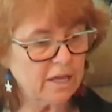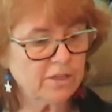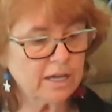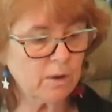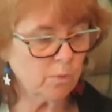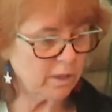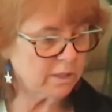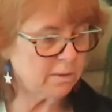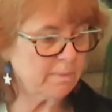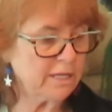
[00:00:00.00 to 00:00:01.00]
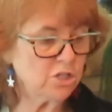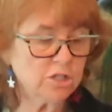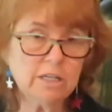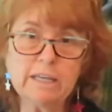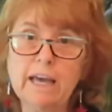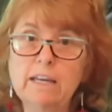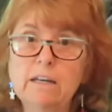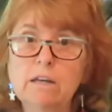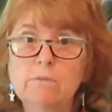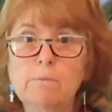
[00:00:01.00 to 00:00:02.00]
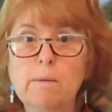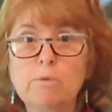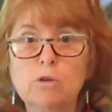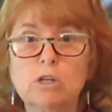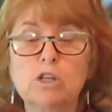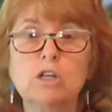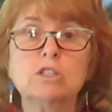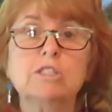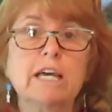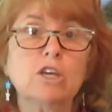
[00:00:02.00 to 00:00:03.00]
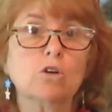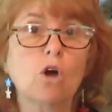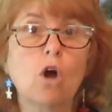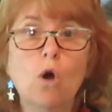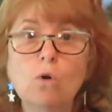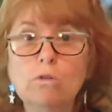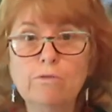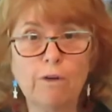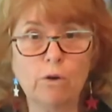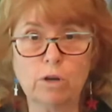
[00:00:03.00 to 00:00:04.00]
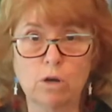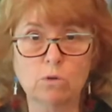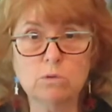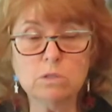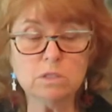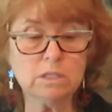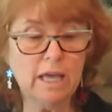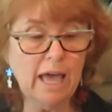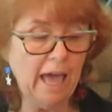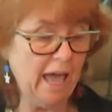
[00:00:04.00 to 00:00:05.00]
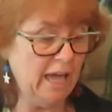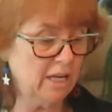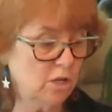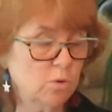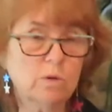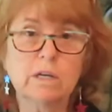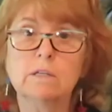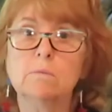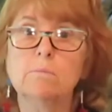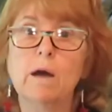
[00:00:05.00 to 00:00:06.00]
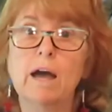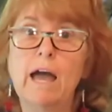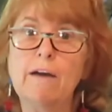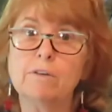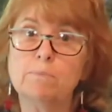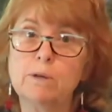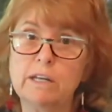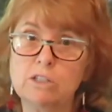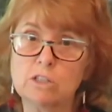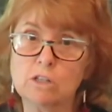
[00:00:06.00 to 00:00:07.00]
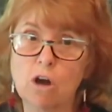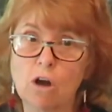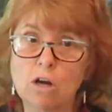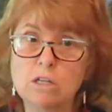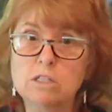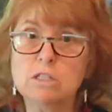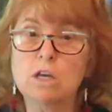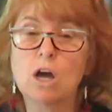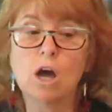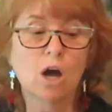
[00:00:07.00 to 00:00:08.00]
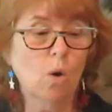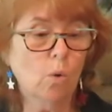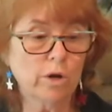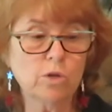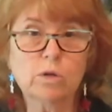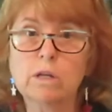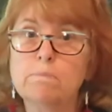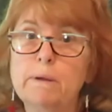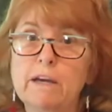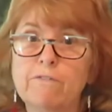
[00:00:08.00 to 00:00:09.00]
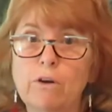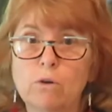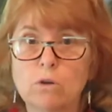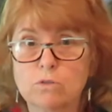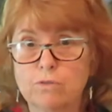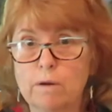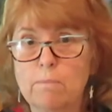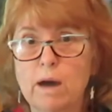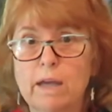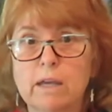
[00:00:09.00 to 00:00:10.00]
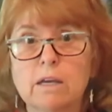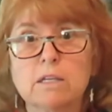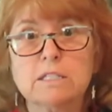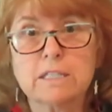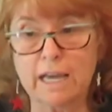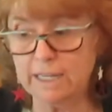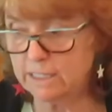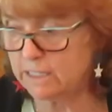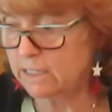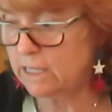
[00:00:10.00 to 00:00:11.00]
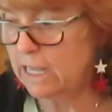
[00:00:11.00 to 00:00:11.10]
other thing I wanted to mention again, remember you can take your own photos and you can have it put into the cards, or you can pick photos from my site.